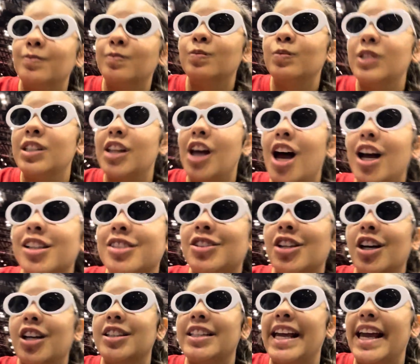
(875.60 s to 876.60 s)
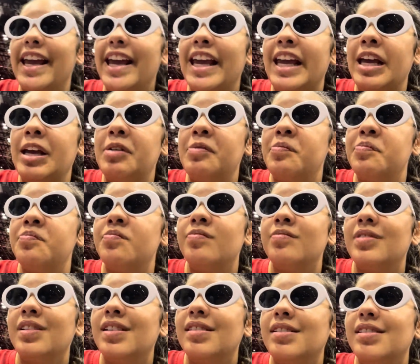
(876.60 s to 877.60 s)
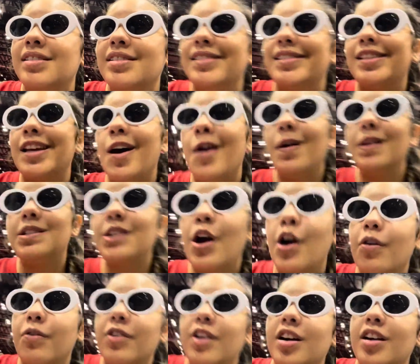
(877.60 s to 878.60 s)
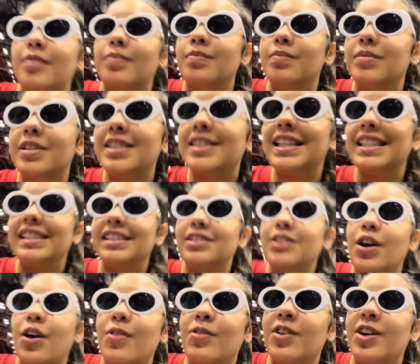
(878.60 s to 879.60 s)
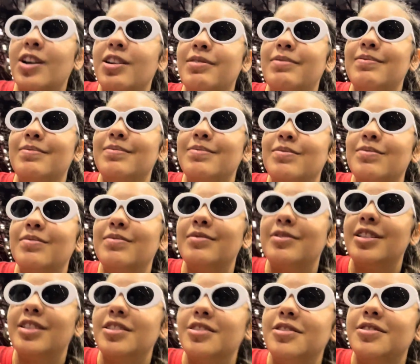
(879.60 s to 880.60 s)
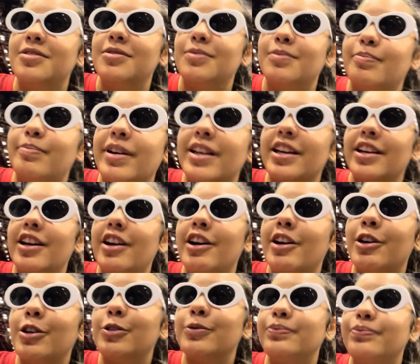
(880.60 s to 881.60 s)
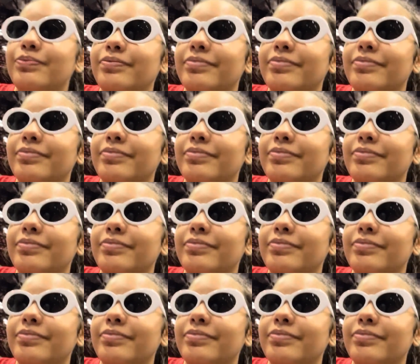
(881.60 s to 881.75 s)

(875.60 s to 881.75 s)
We lost our game. So, it's over. The season's over. But, you know...